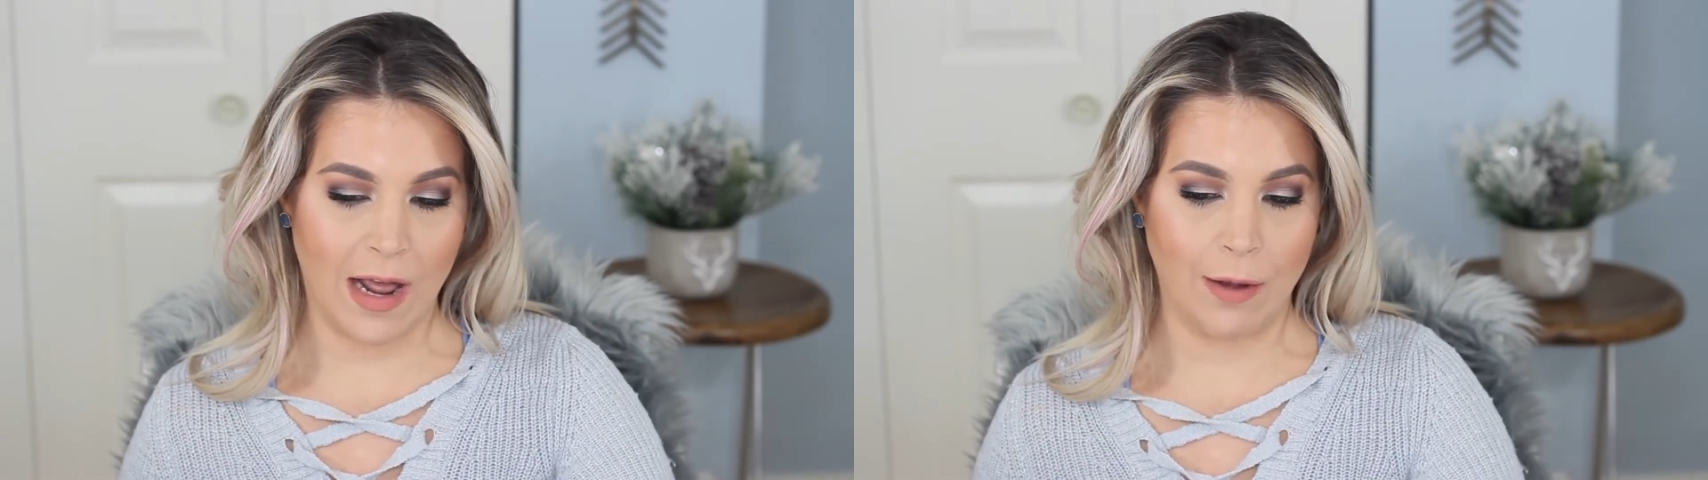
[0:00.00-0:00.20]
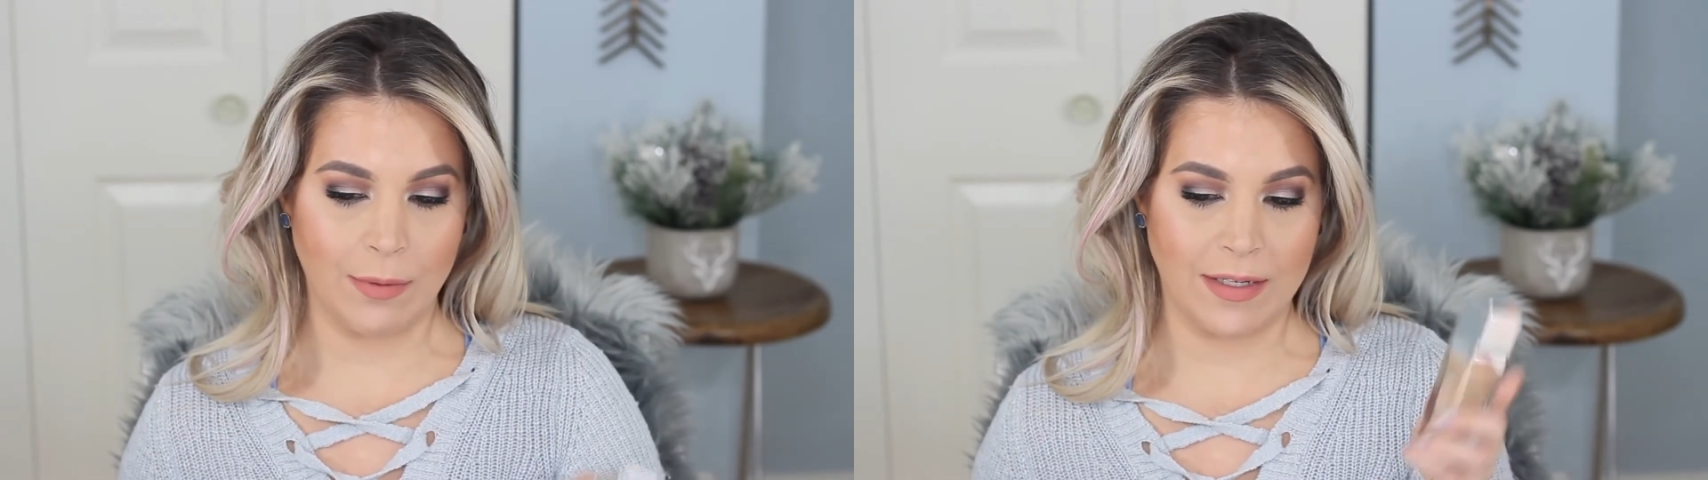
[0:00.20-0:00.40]

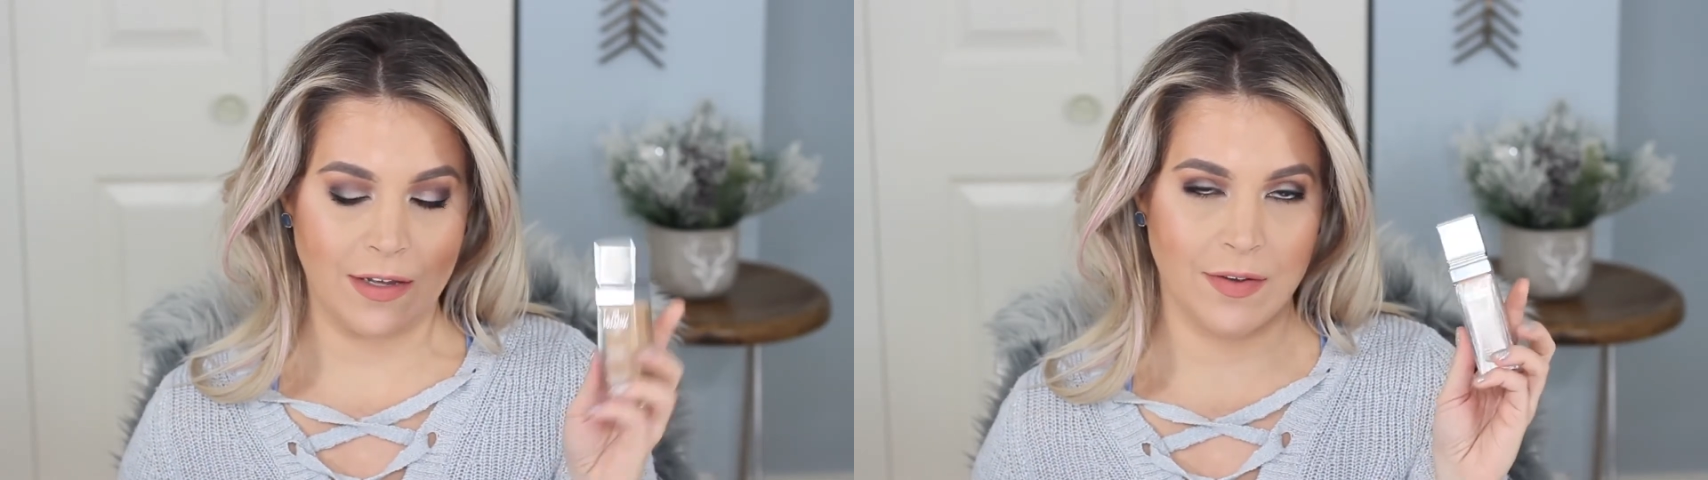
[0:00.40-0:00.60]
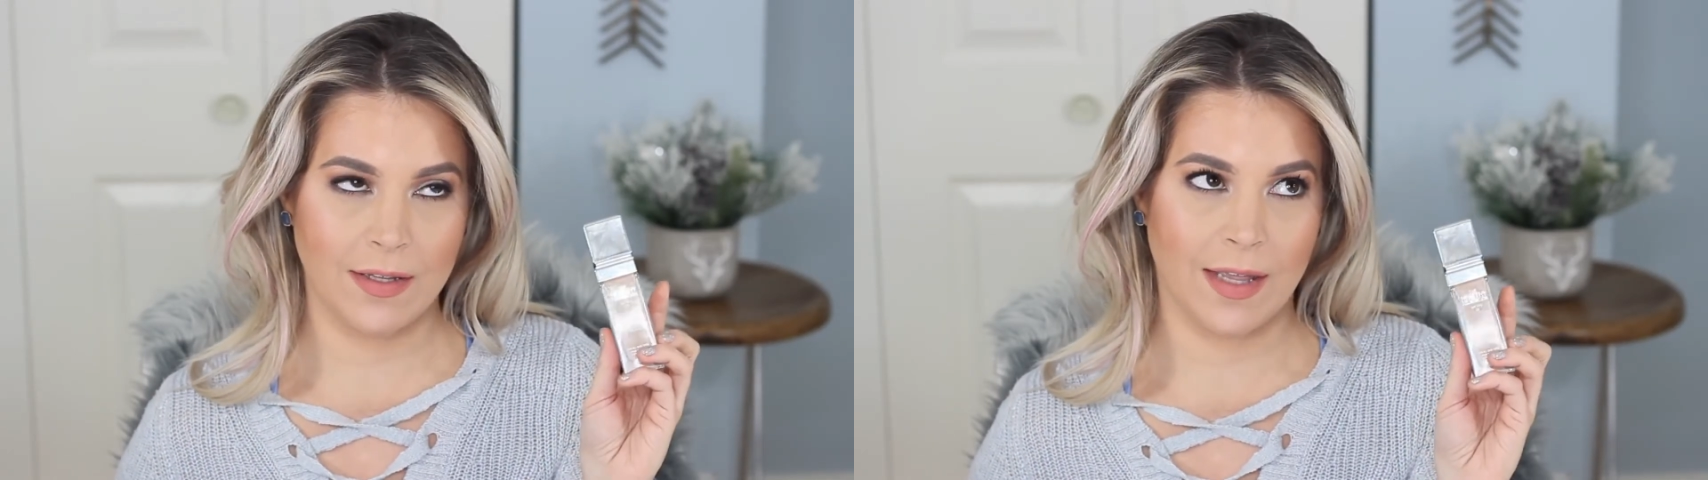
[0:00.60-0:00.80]
I would
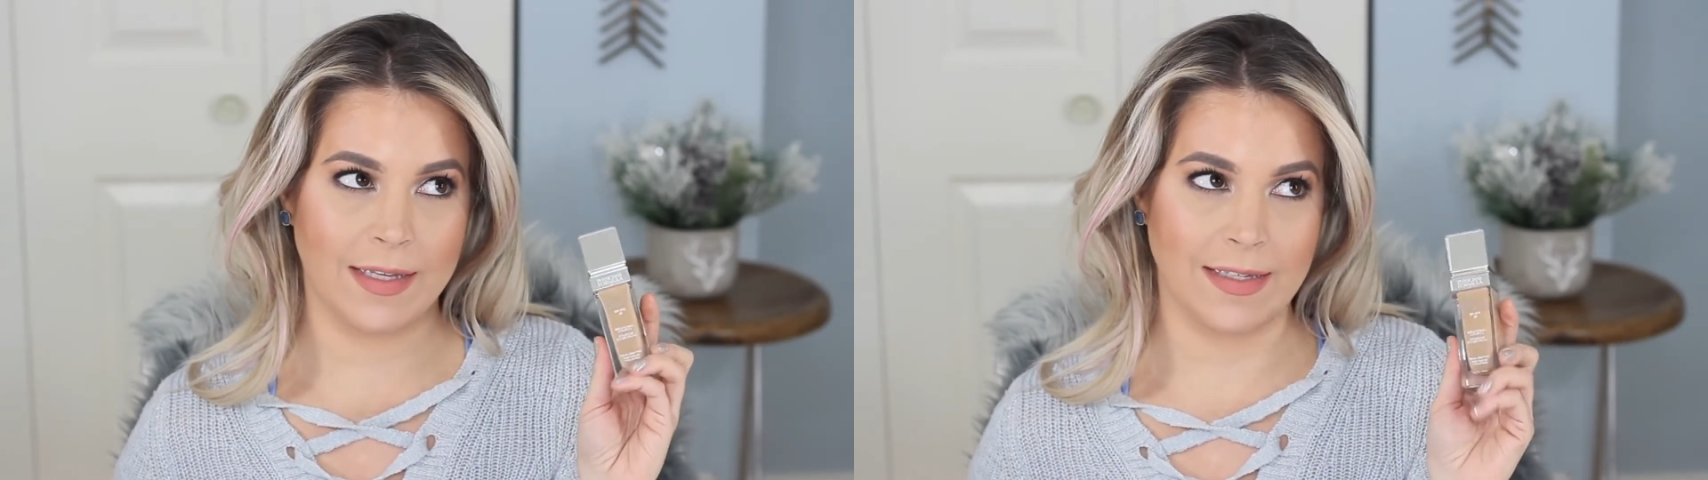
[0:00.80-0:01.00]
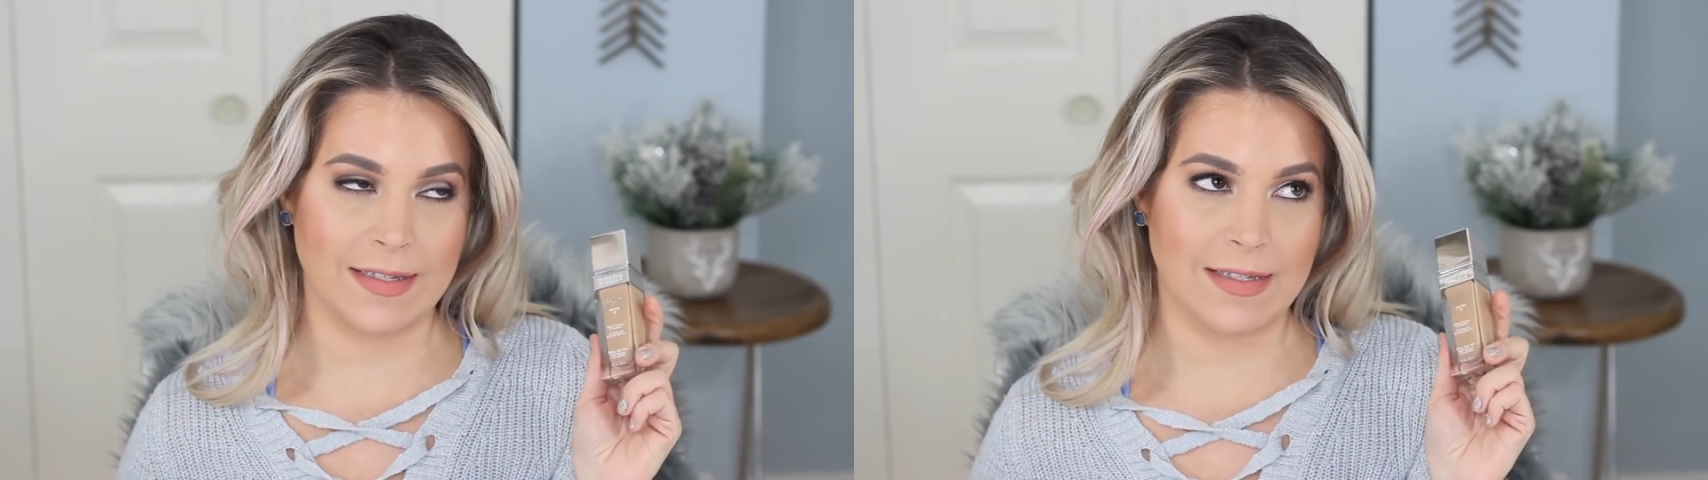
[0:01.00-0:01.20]
give it
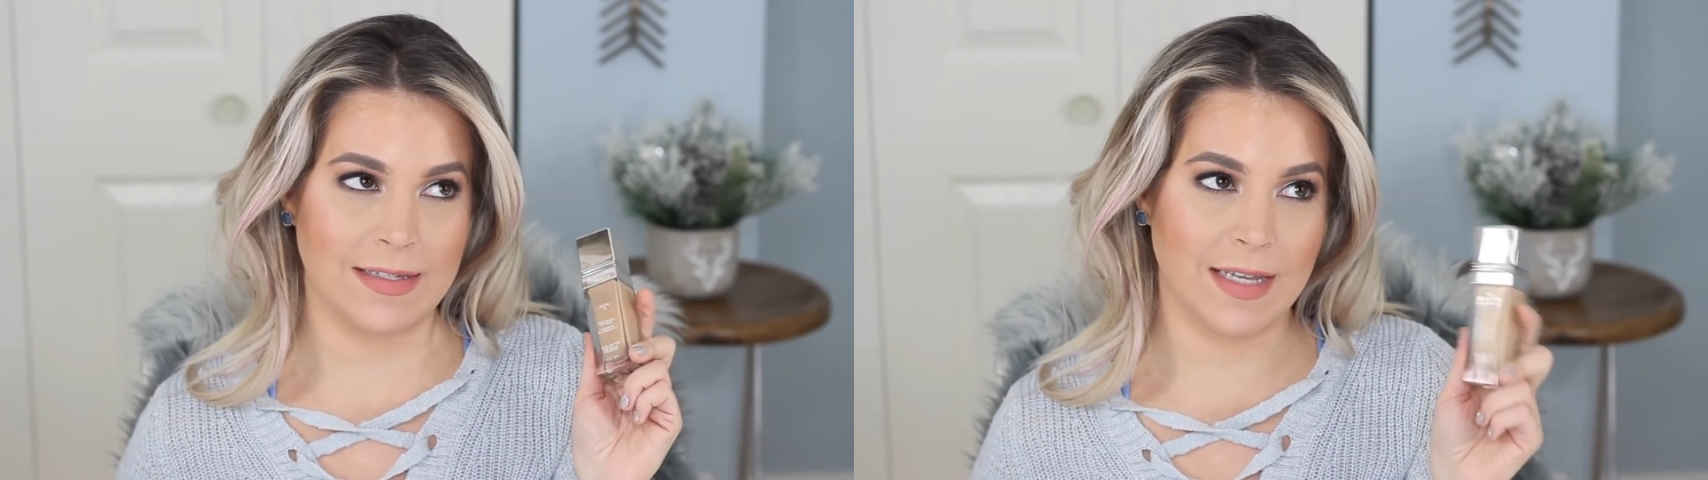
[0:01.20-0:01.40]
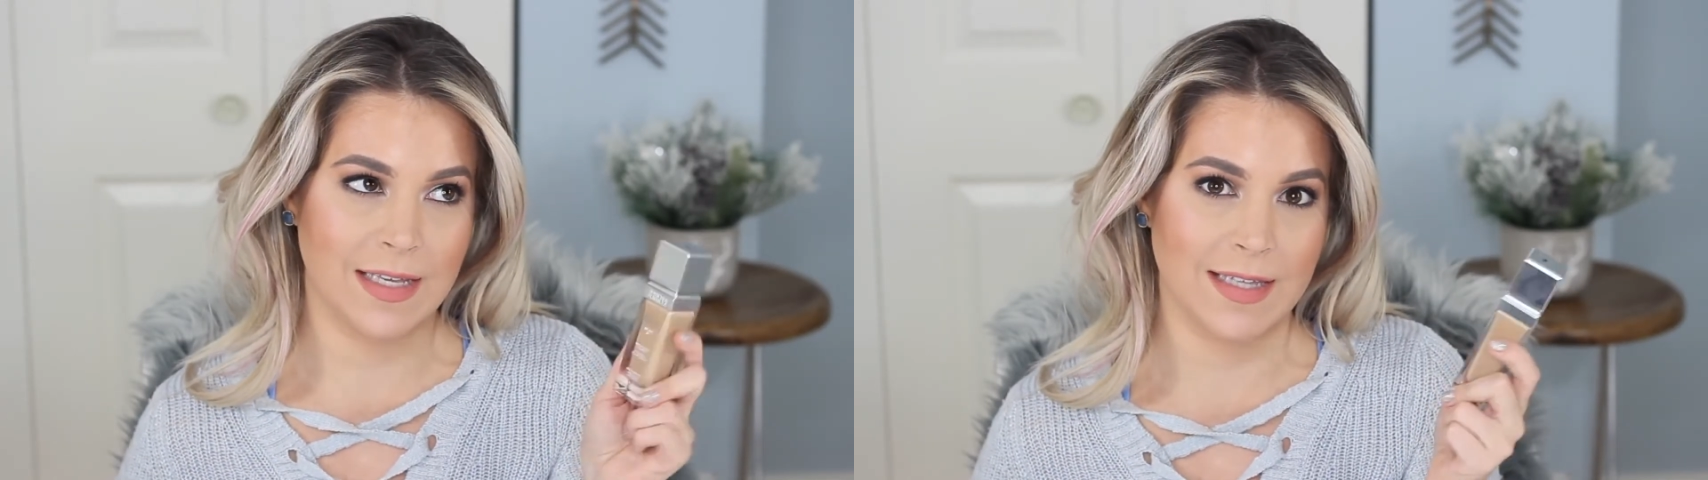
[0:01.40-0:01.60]
like a
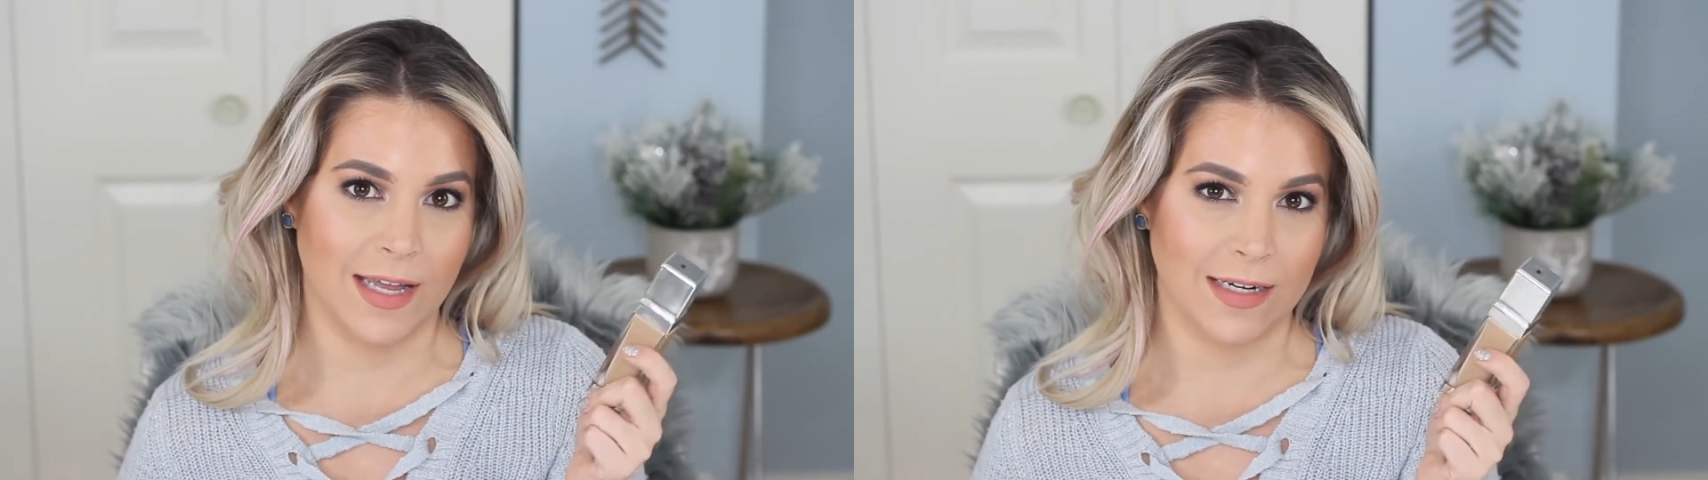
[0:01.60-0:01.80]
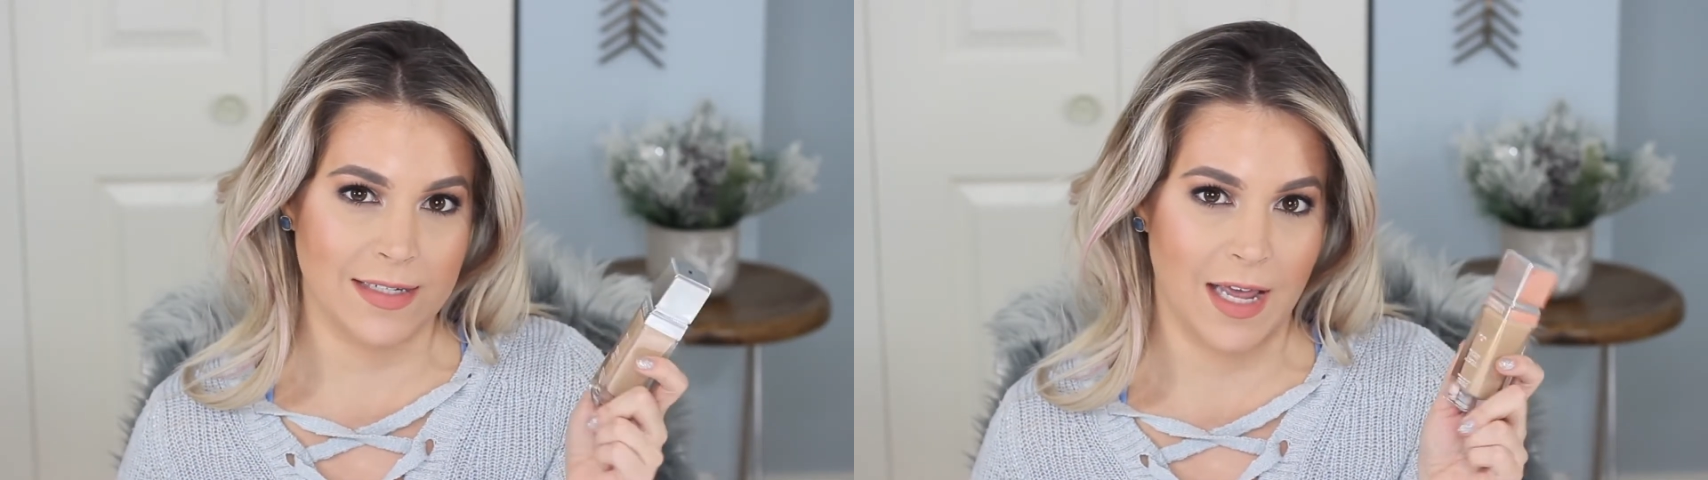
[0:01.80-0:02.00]
6
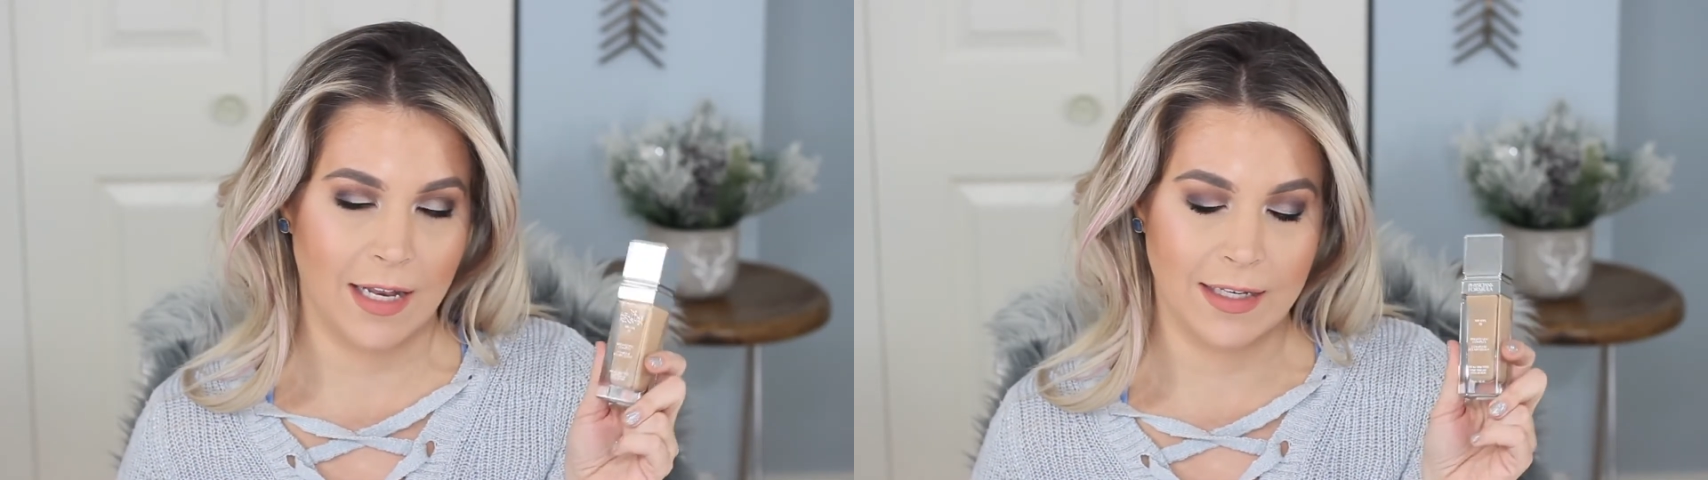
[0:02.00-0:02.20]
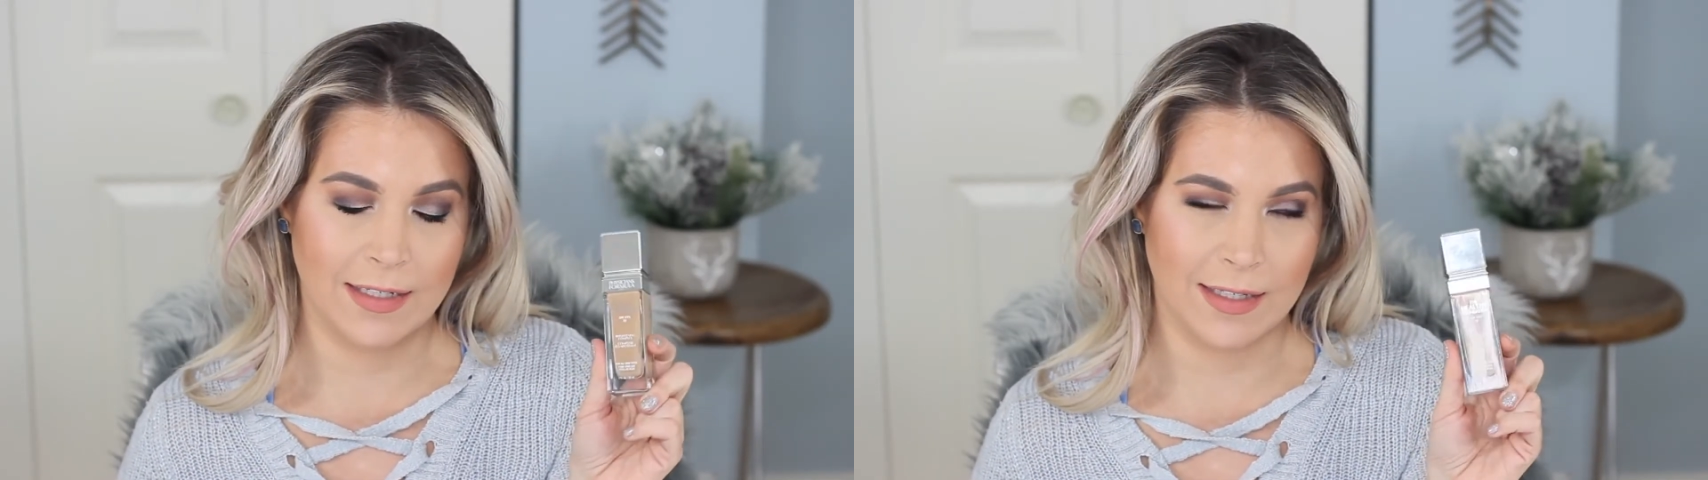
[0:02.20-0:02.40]
out of 10,